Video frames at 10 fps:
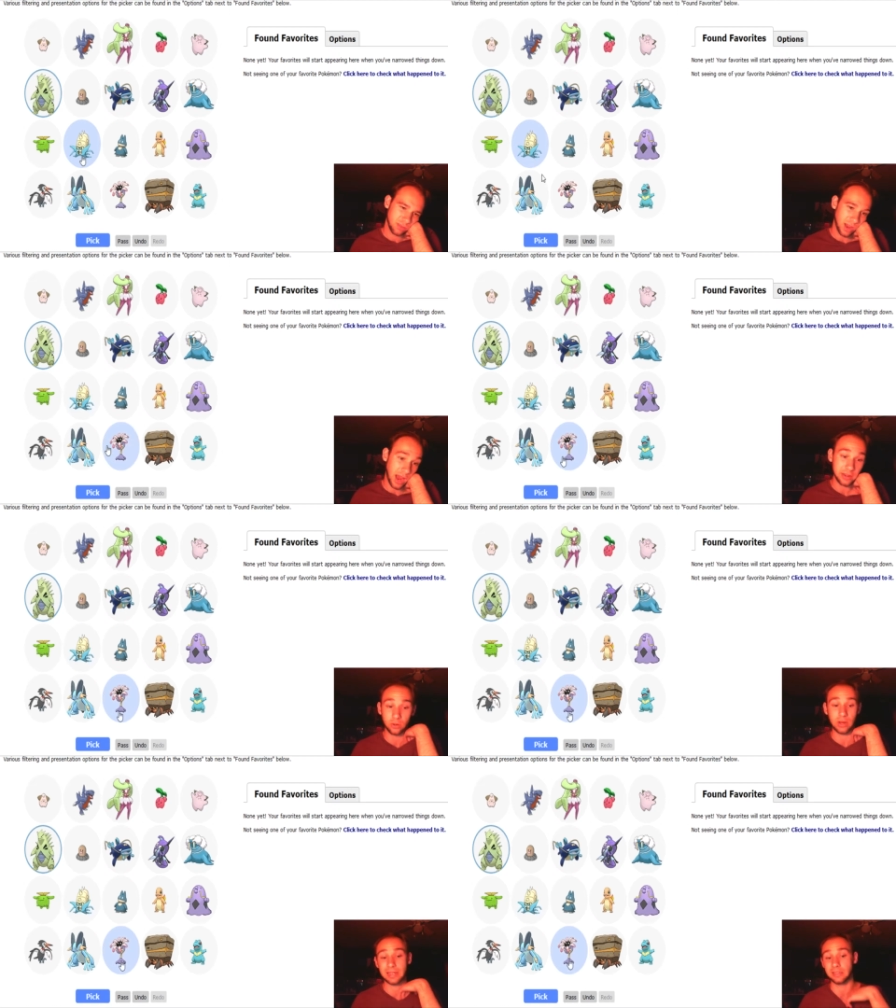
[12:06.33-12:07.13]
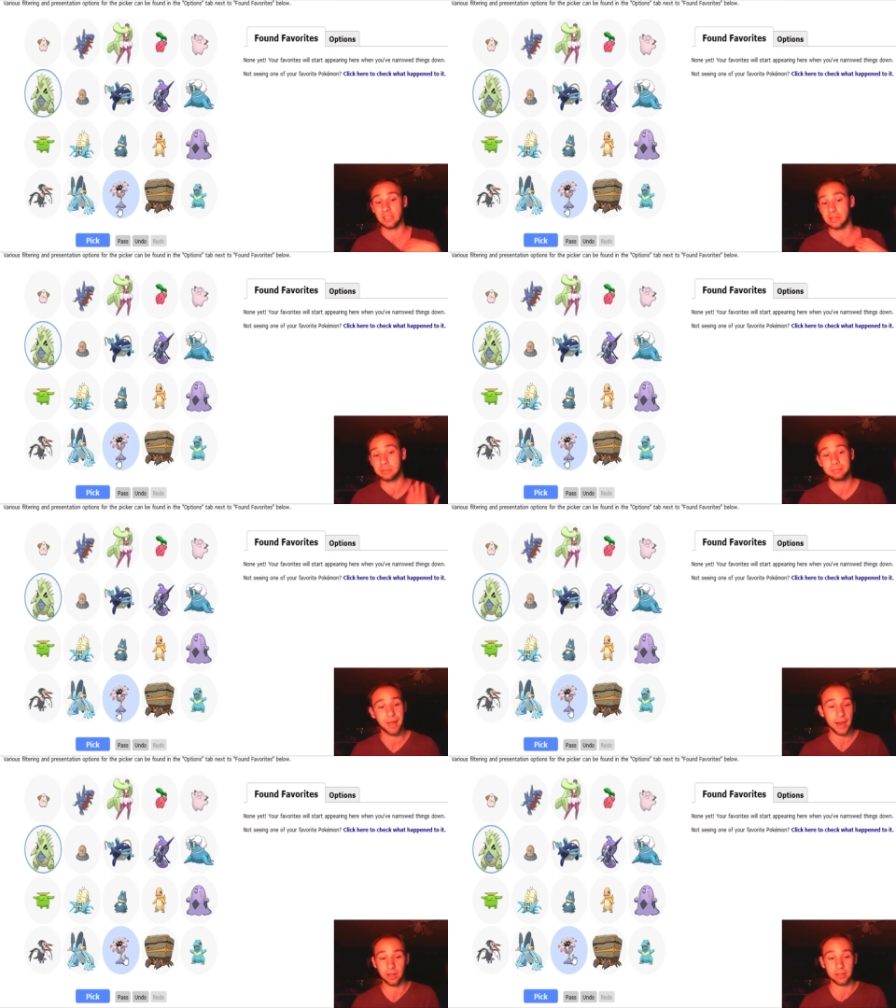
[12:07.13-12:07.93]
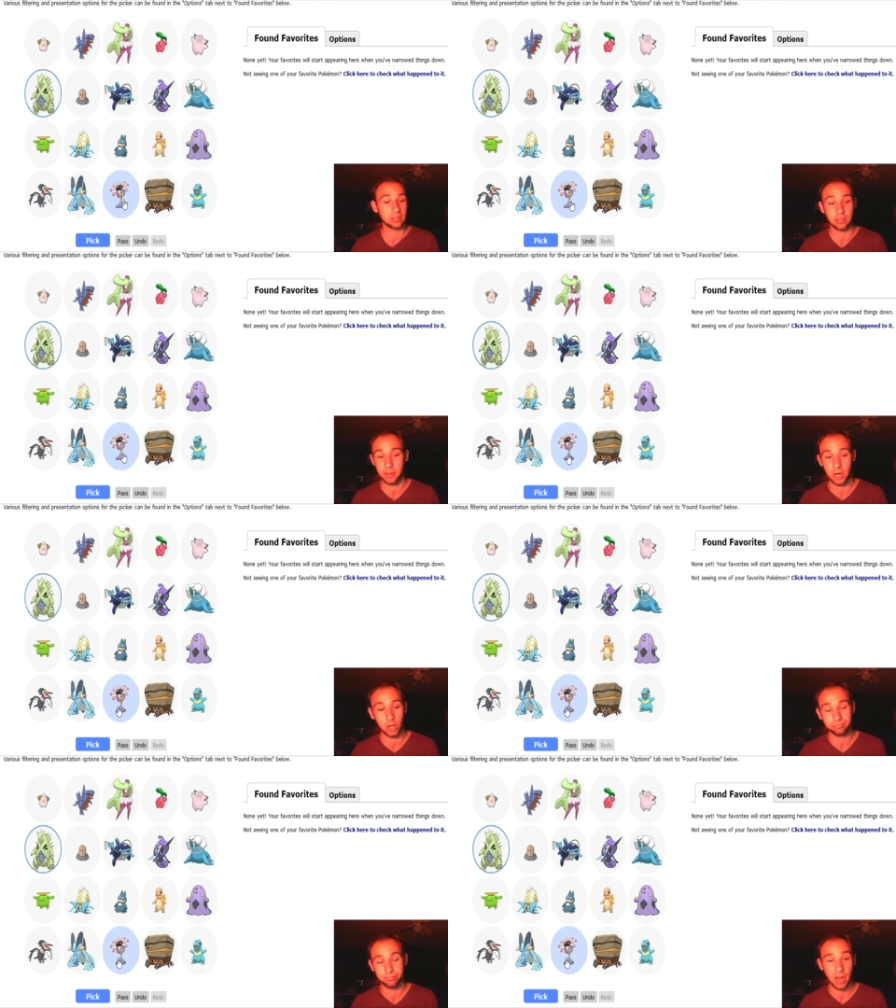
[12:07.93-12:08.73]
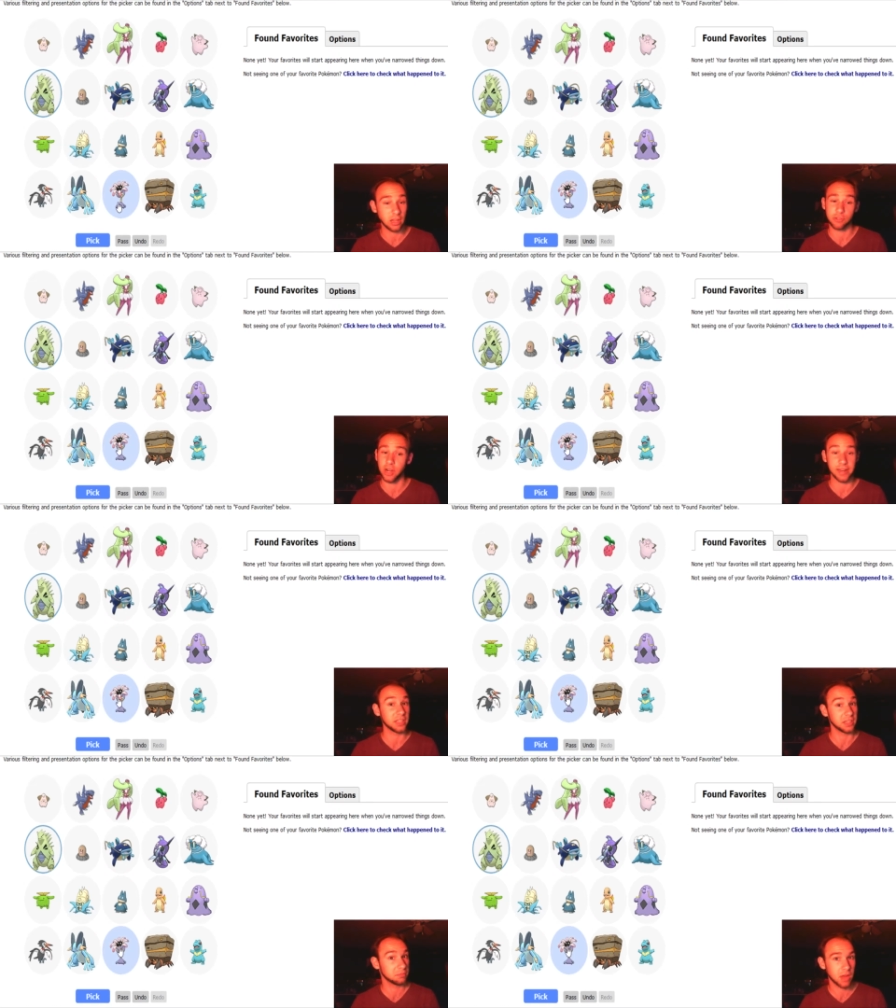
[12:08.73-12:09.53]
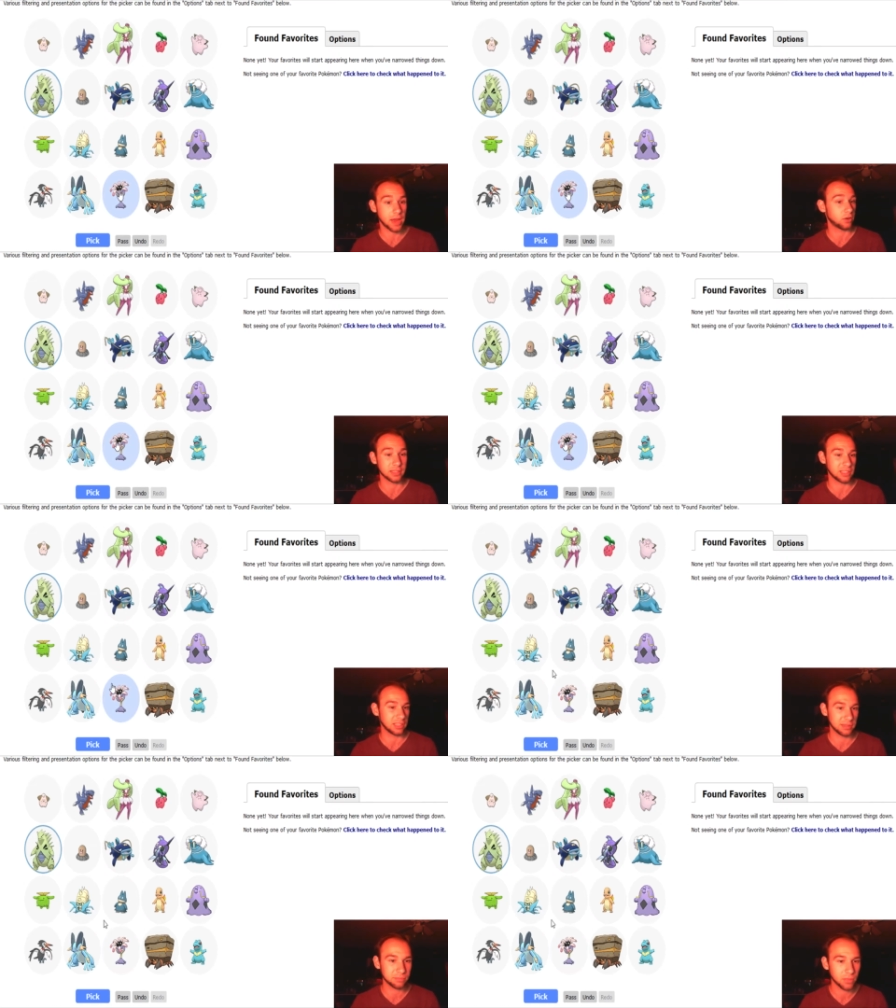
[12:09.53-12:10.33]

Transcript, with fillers: I don't like Lily. I don't like Lily at all. I love Cradilly. I don't like Lily.